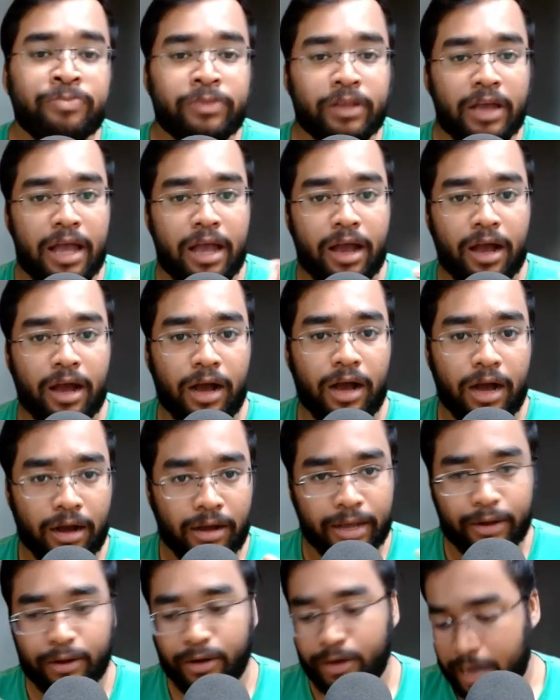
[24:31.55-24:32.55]

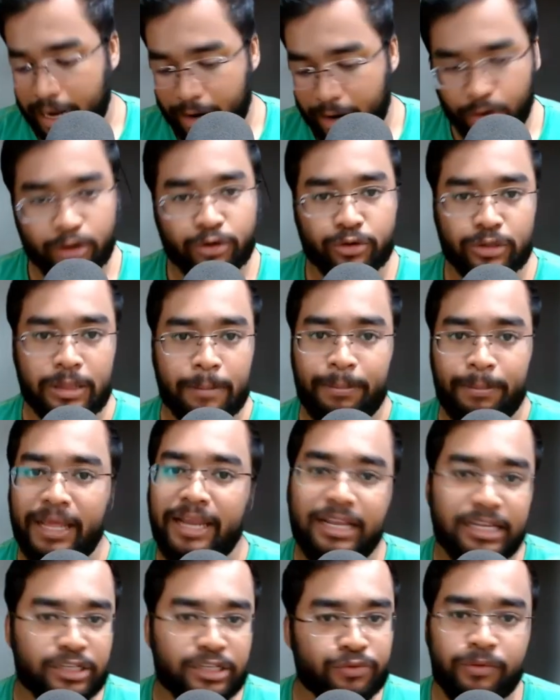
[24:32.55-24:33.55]
According to the
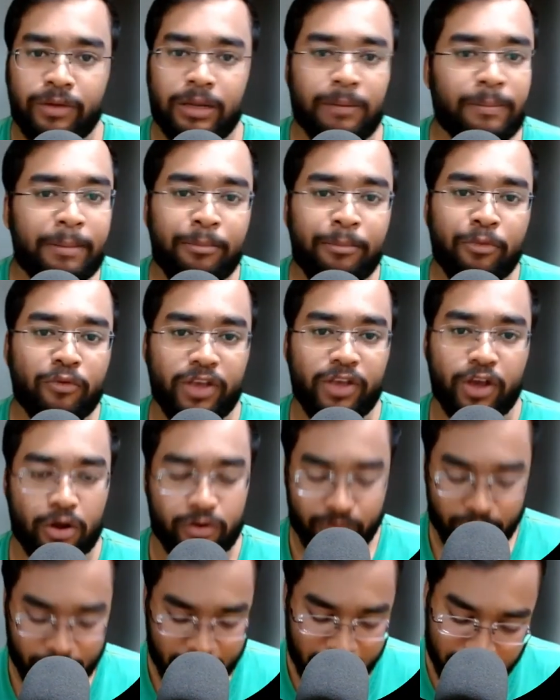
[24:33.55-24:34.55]
playlist, we will be moving on.
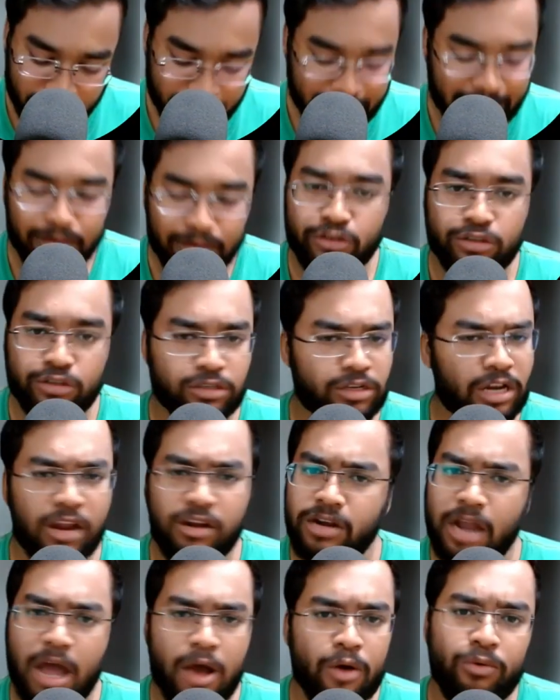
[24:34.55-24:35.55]
Okay.
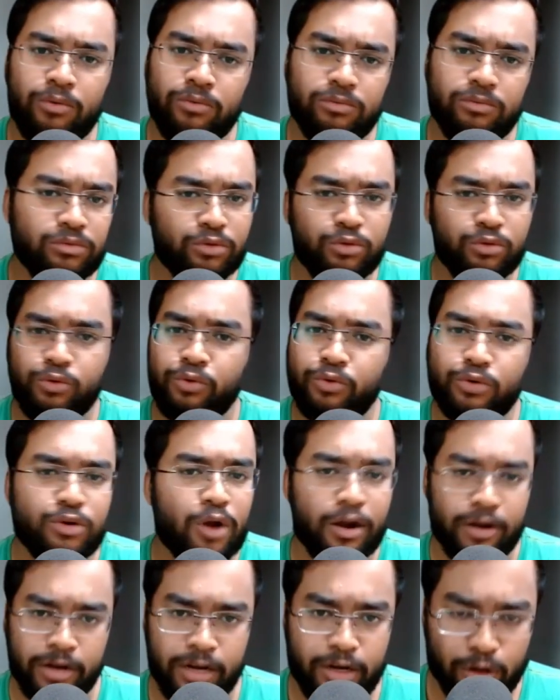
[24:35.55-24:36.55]
Now you do
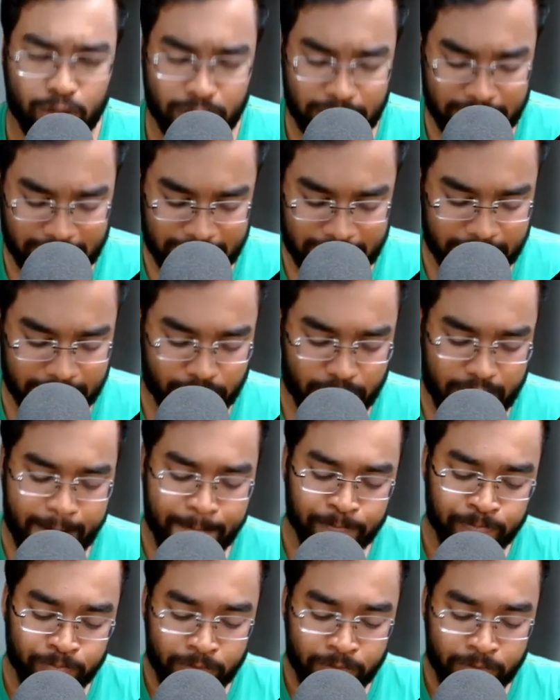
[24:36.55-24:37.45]
not need all these things. Okay.